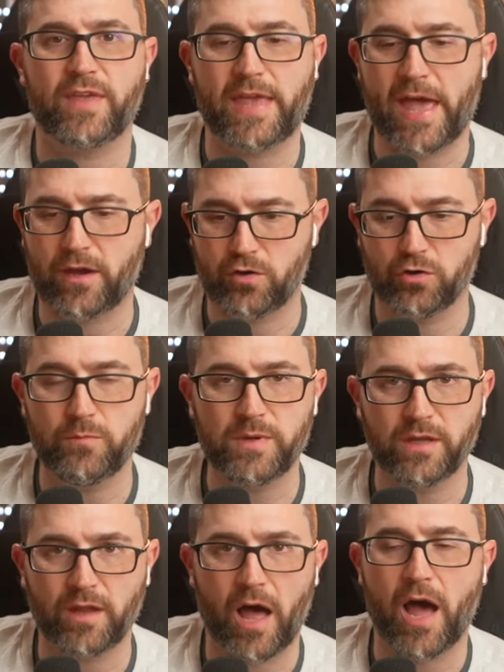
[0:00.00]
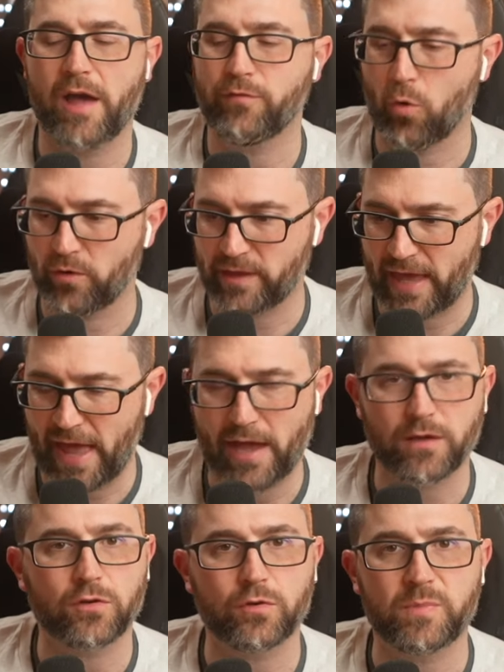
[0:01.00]
The cat could be alive or the
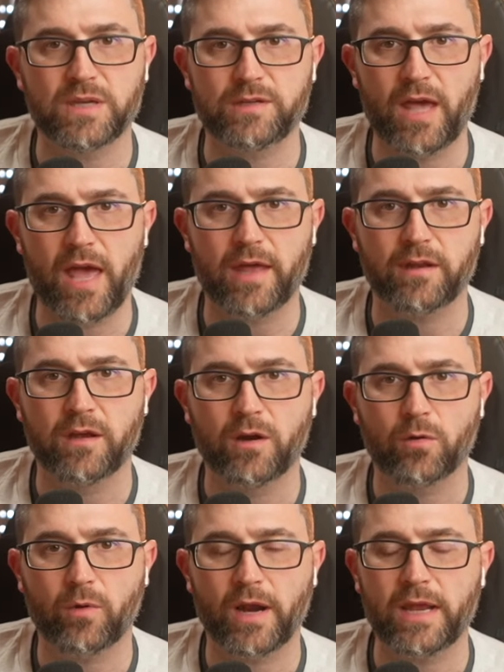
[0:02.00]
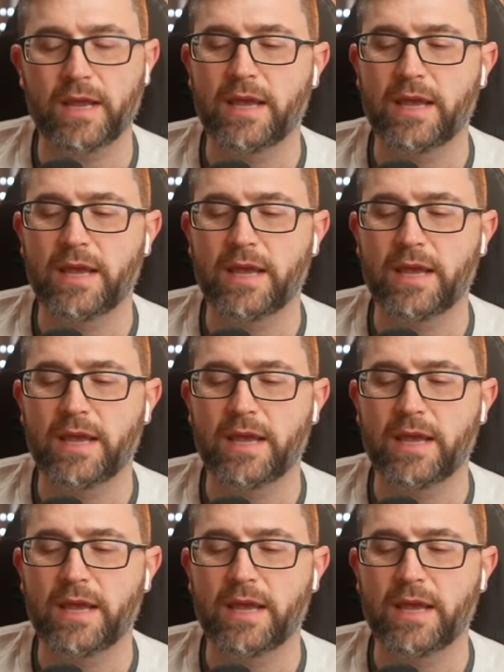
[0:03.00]
cat could be dead, right?